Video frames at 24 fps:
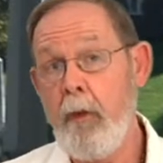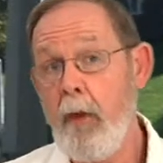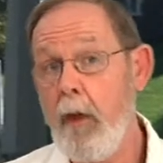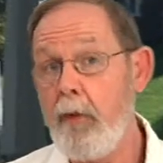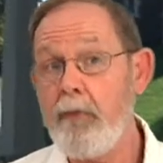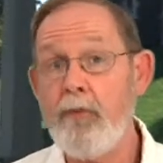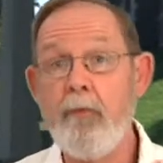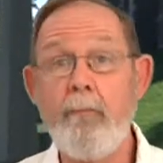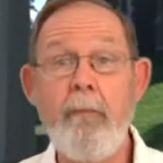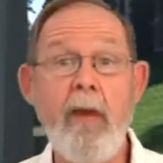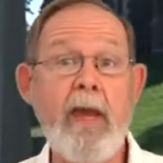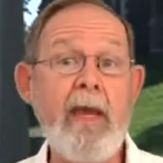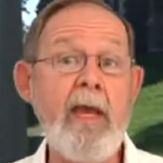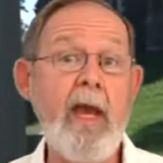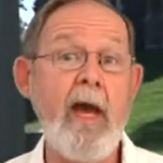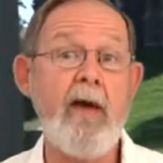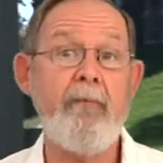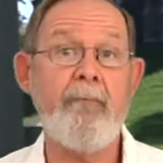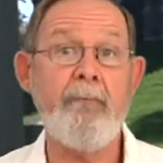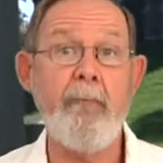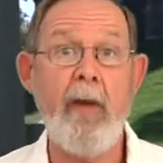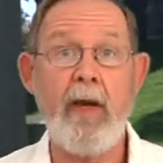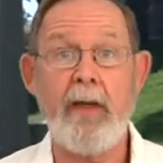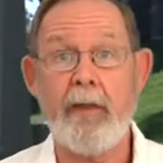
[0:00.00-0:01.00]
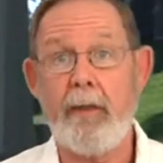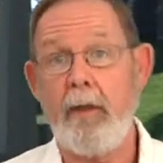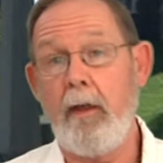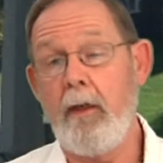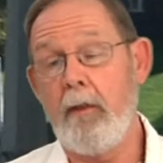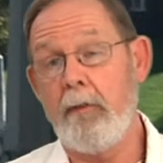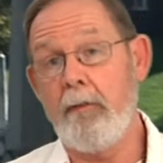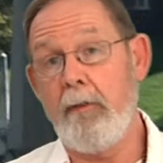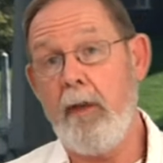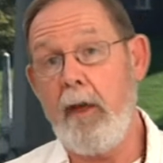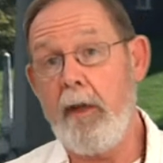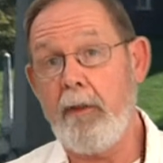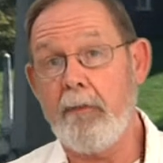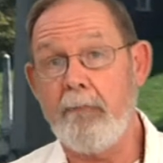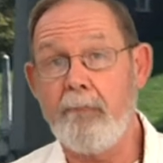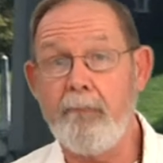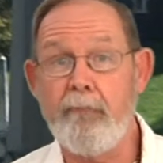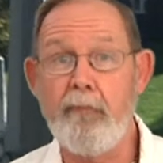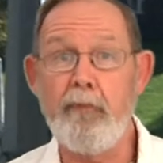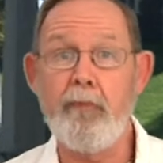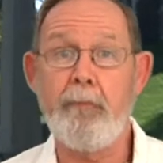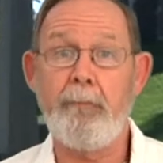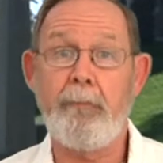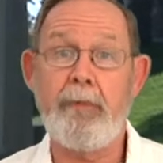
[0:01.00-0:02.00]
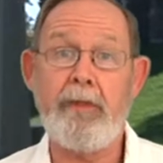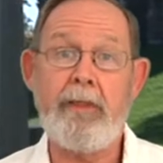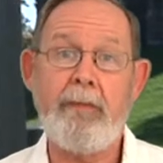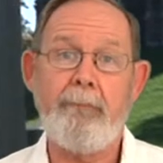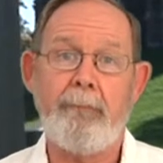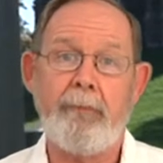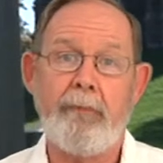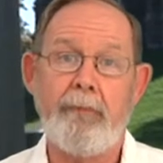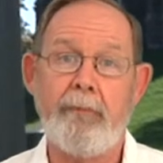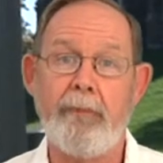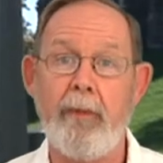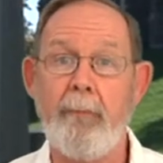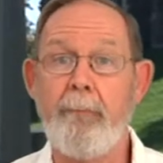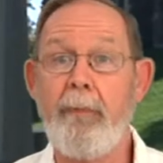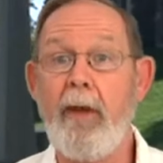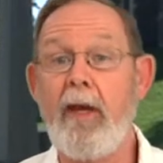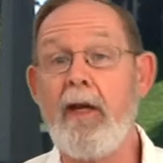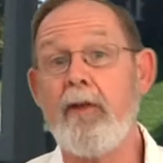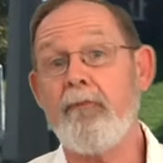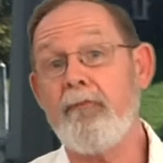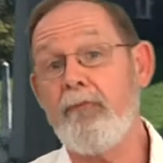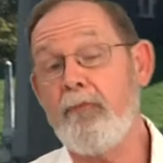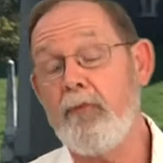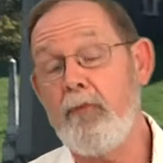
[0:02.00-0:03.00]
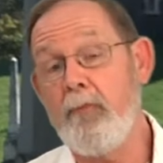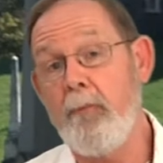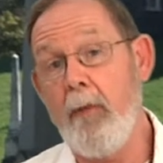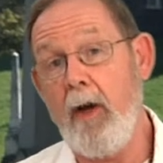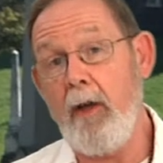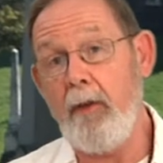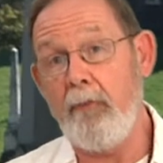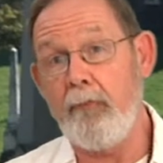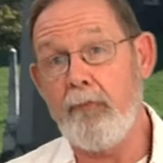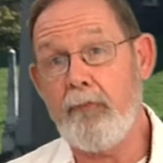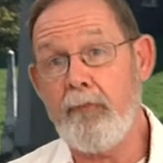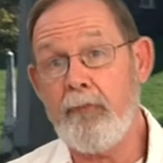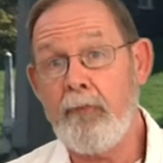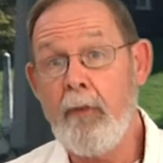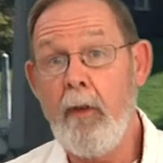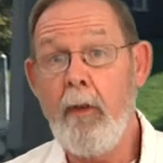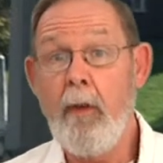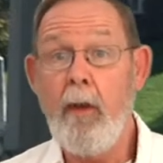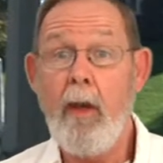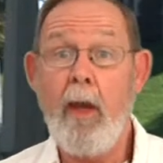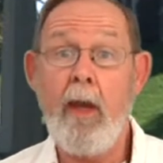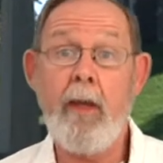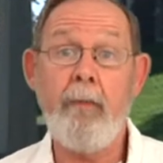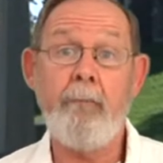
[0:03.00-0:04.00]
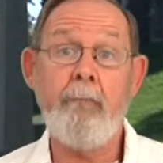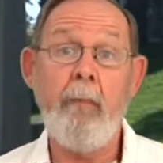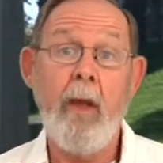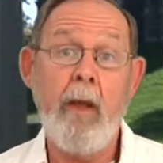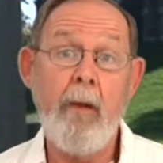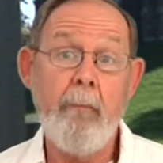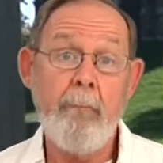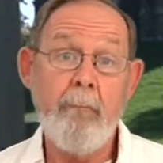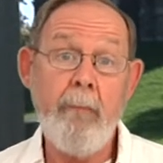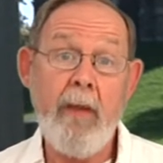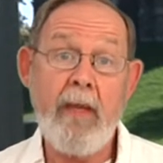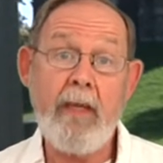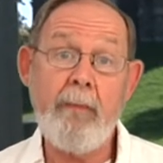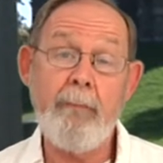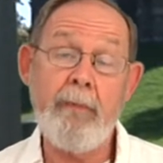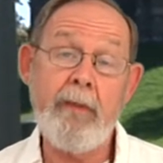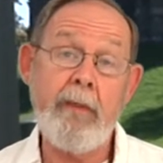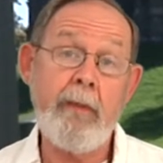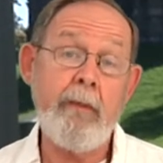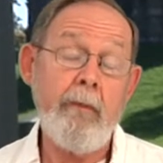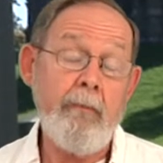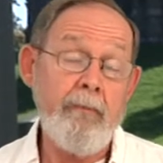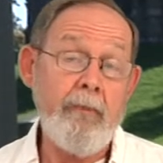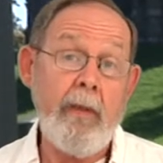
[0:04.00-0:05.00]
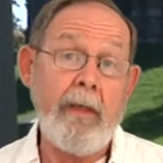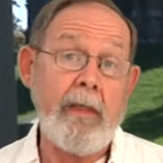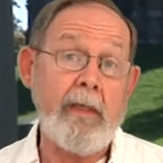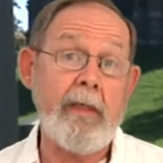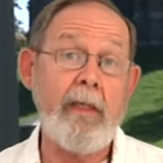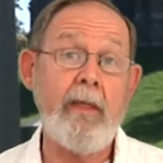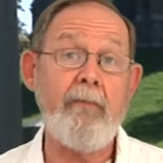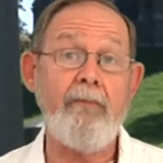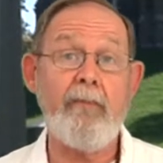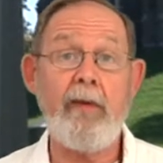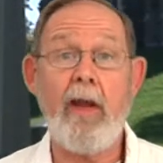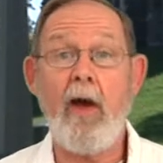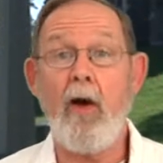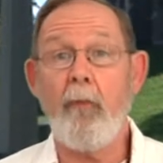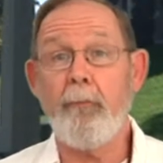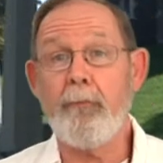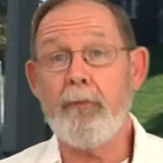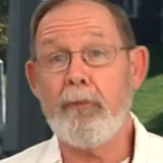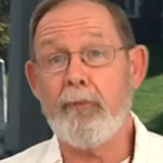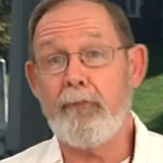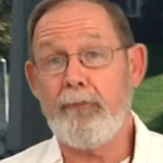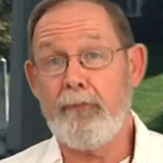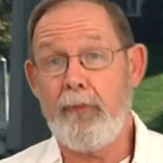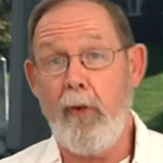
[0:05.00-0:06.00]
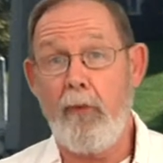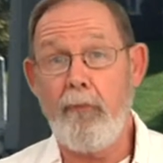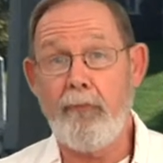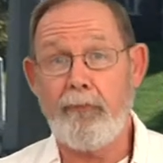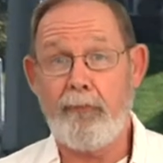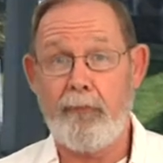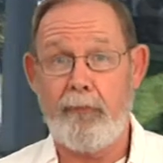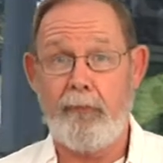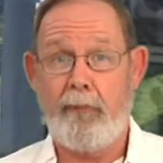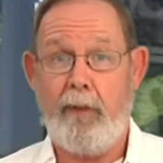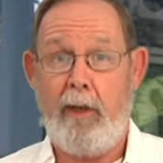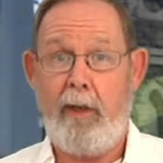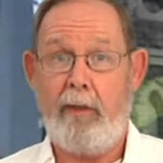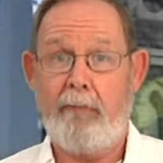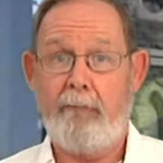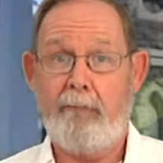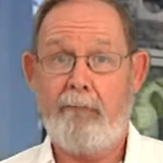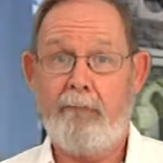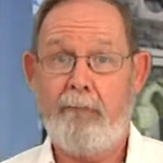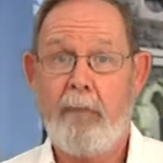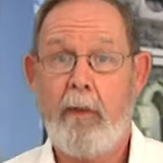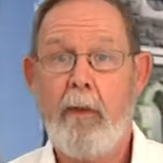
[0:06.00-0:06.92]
And you may have met a lot of new people in the past few months, and maybe they can even help your social life.